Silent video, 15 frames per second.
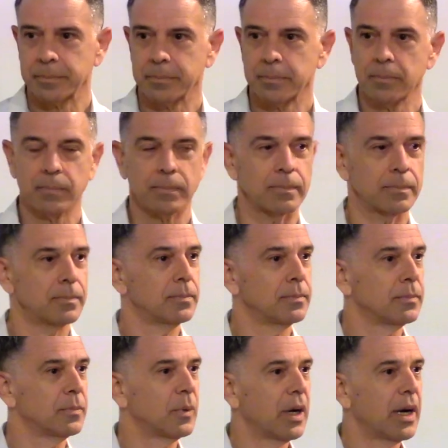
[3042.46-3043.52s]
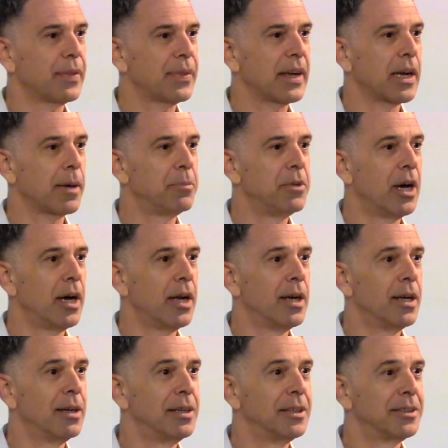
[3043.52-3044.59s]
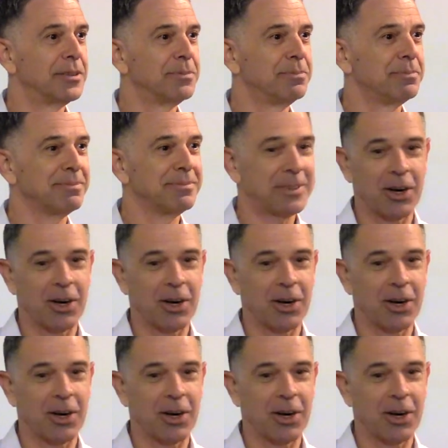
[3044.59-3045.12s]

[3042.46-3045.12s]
I think I'm done. Okay.